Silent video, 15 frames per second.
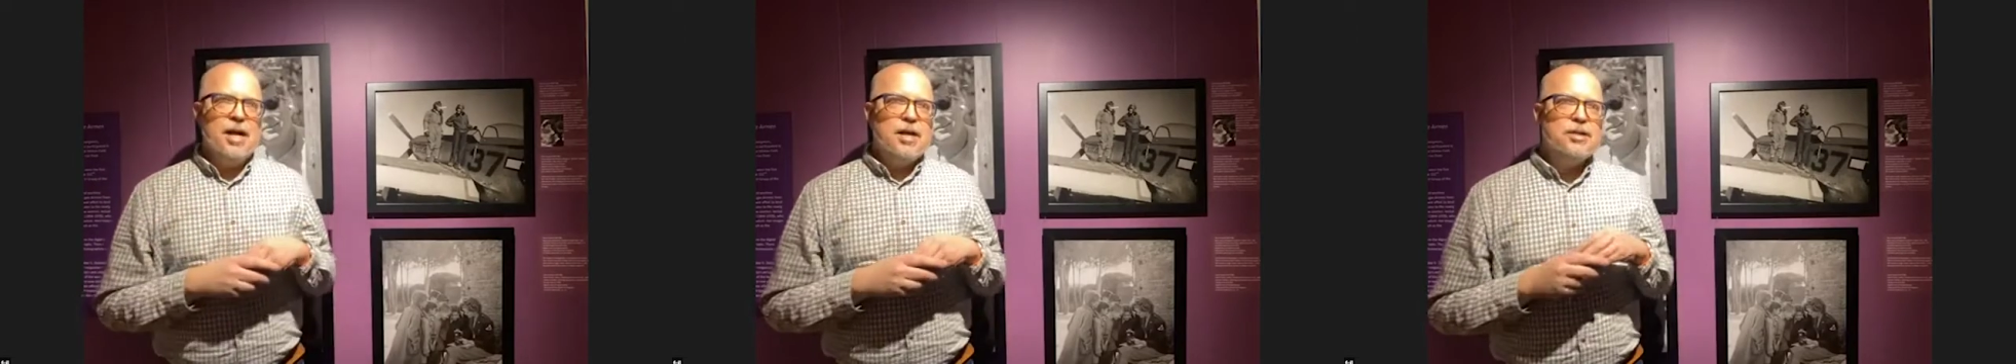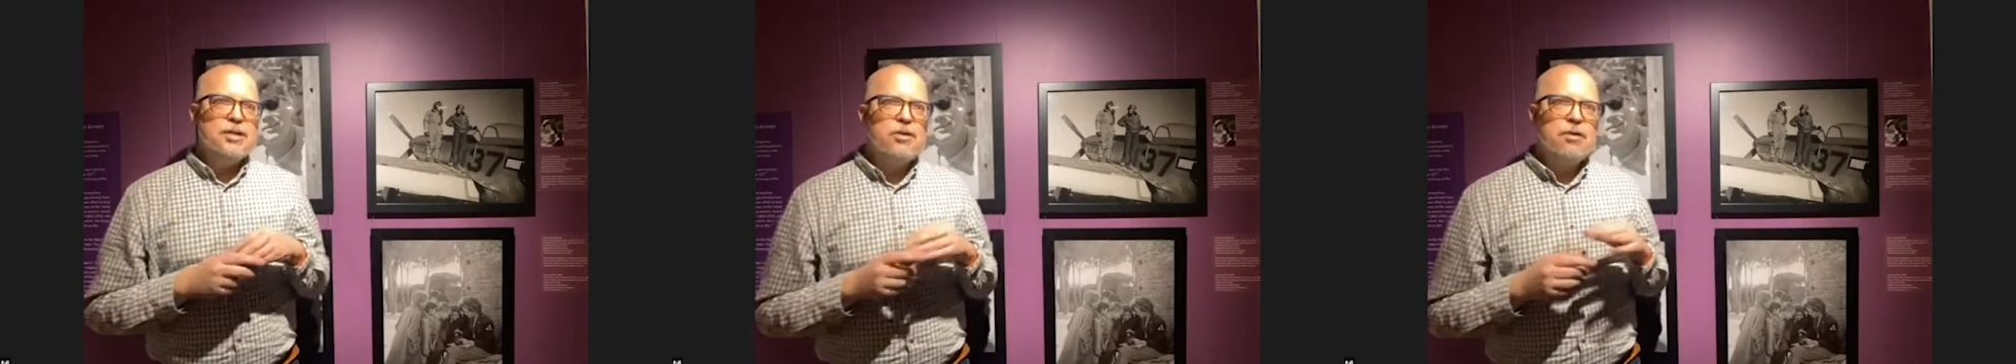
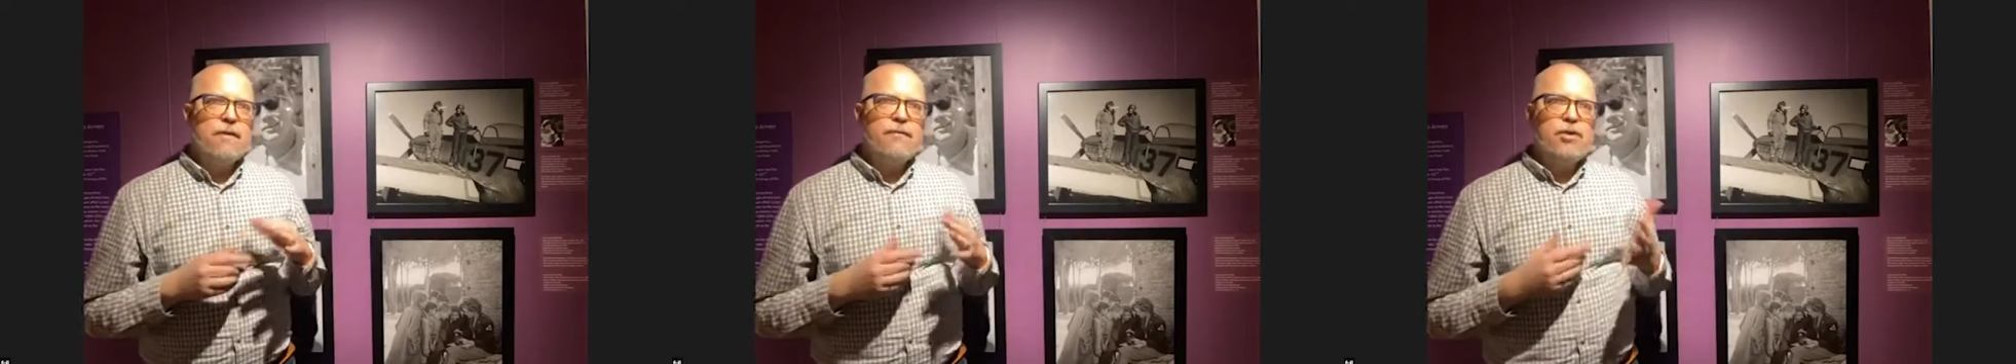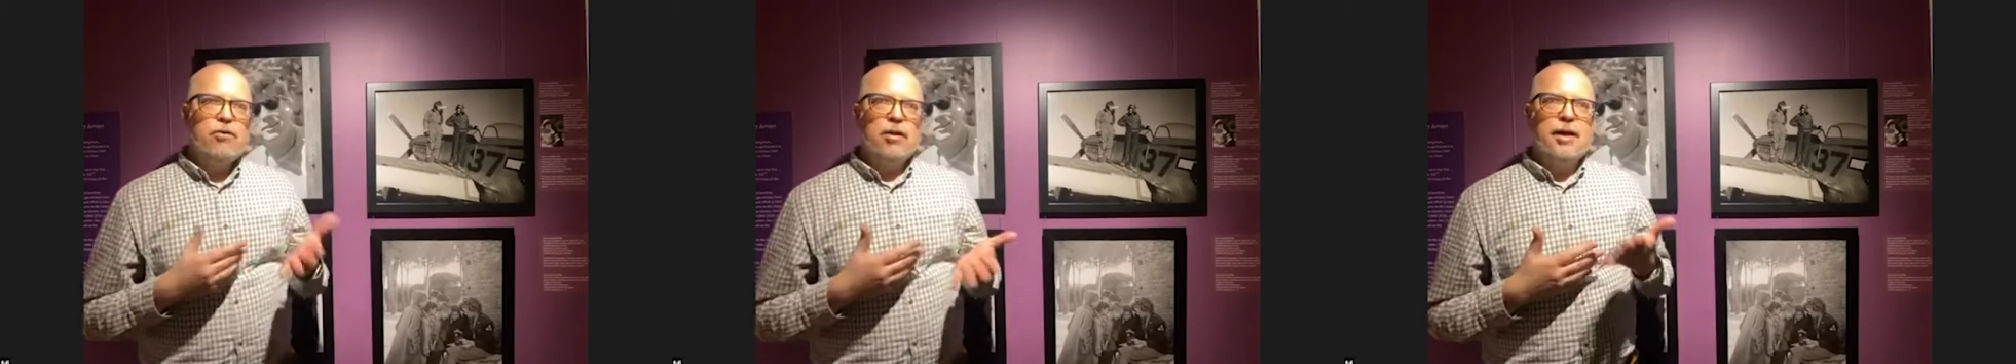So
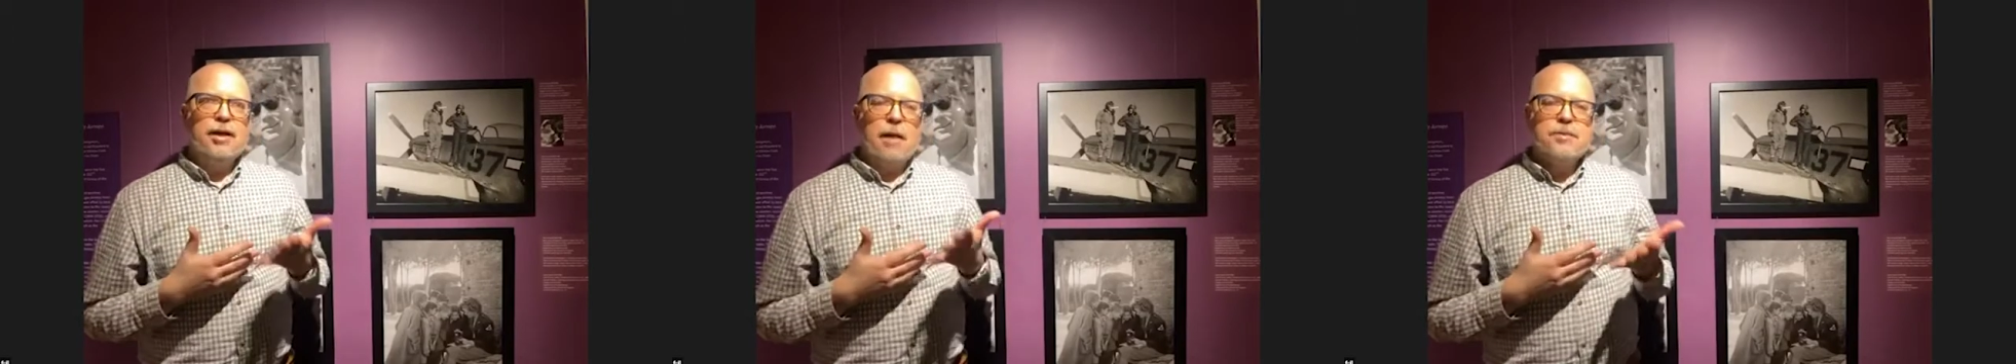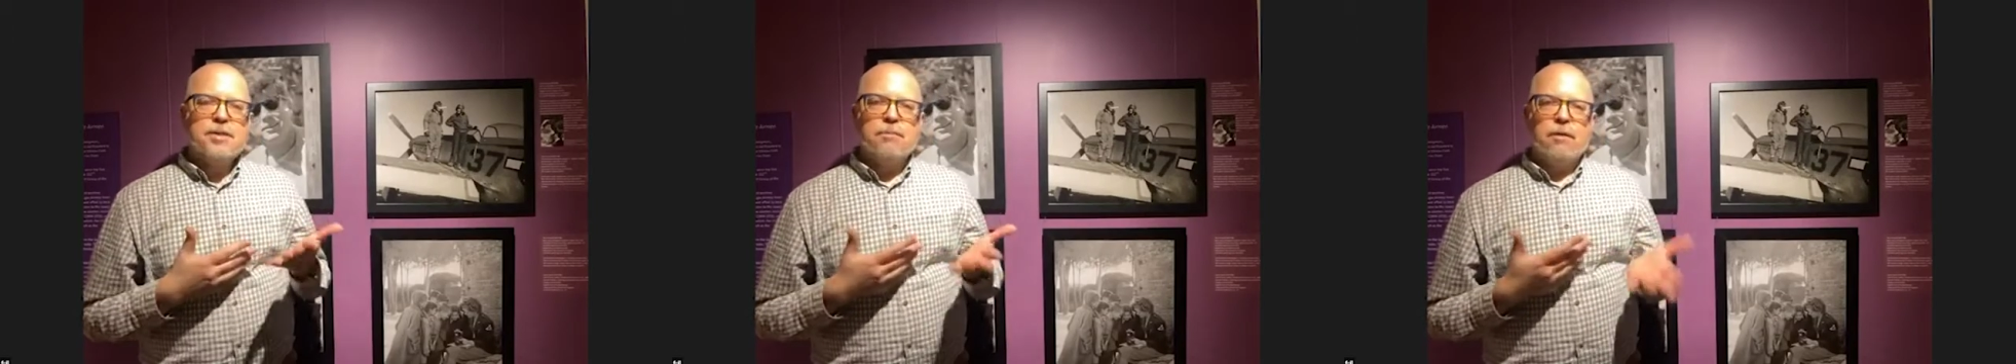if you look
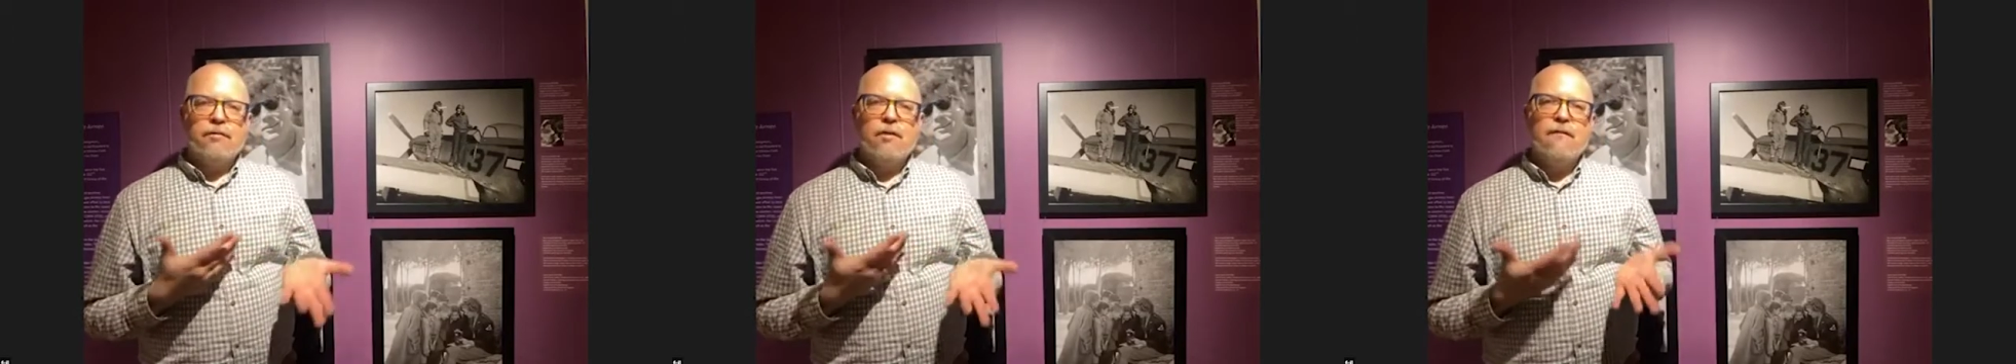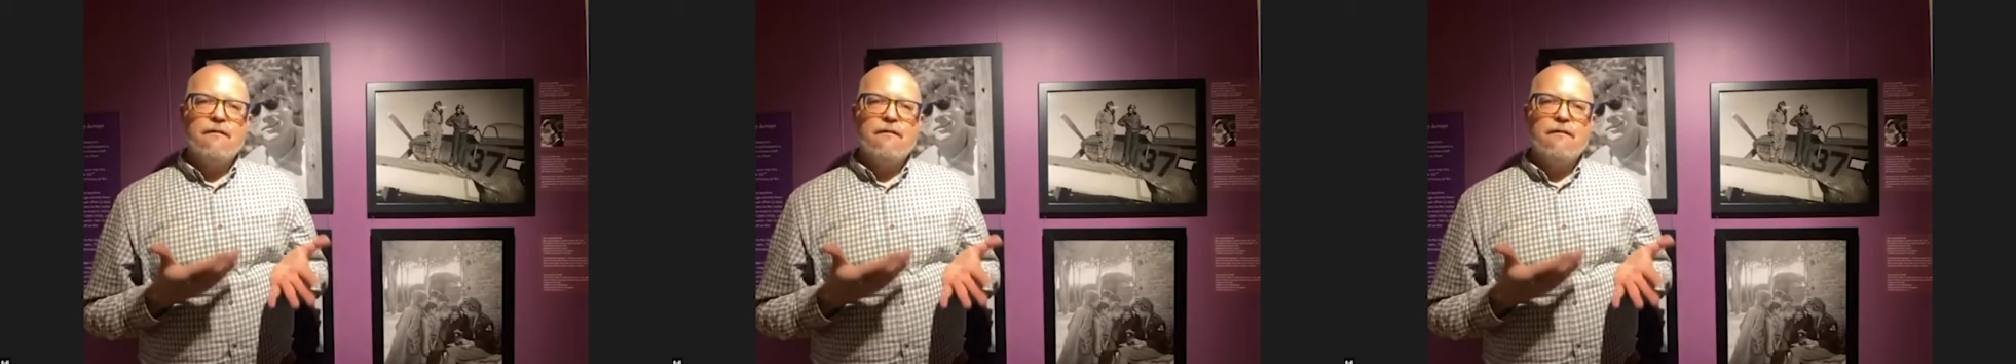up some of her